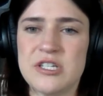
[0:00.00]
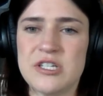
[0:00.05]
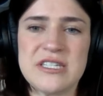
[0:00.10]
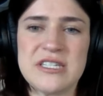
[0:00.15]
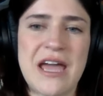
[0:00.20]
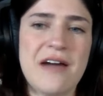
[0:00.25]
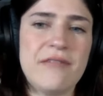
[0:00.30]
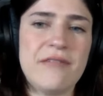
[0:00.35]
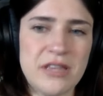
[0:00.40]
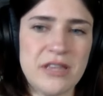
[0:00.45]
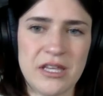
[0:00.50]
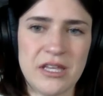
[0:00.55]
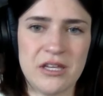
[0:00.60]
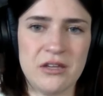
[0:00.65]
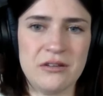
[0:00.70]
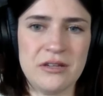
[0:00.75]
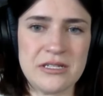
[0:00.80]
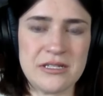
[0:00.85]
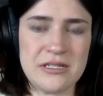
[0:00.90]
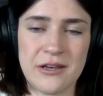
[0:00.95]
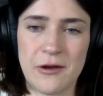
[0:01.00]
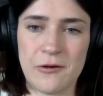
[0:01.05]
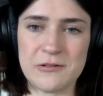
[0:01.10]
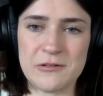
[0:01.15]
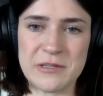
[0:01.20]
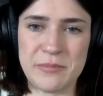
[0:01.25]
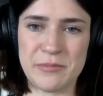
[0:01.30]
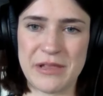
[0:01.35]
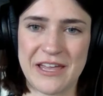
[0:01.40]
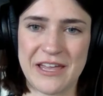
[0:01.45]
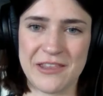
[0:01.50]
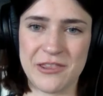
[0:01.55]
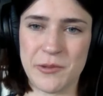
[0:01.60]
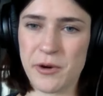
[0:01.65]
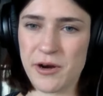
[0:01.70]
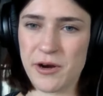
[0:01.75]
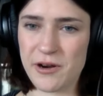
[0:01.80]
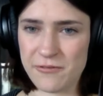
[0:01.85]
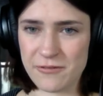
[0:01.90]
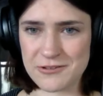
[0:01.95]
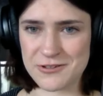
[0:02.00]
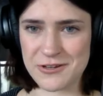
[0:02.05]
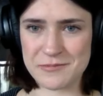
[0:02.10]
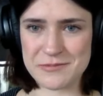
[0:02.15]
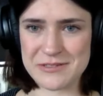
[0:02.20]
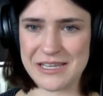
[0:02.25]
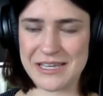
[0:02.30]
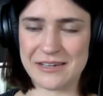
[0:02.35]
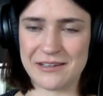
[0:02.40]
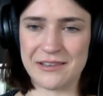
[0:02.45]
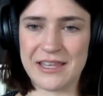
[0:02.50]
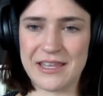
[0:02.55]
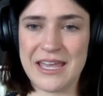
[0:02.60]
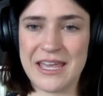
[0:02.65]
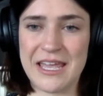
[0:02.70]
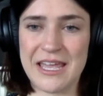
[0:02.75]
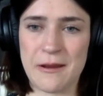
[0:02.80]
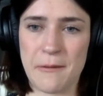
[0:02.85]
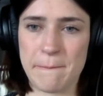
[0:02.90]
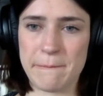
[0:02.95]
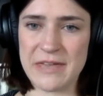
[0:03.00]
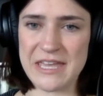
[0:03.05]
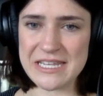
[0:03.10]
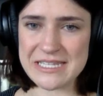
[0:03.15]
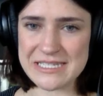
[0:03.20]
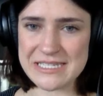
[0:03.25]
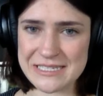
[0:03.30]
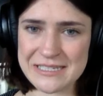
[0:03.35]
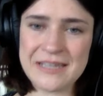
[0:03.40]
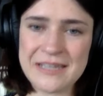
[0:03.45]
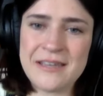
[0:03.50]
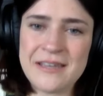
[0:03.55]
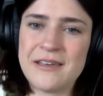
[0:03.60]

just everything you need to know to plan the perfect trip to Italy in a bit.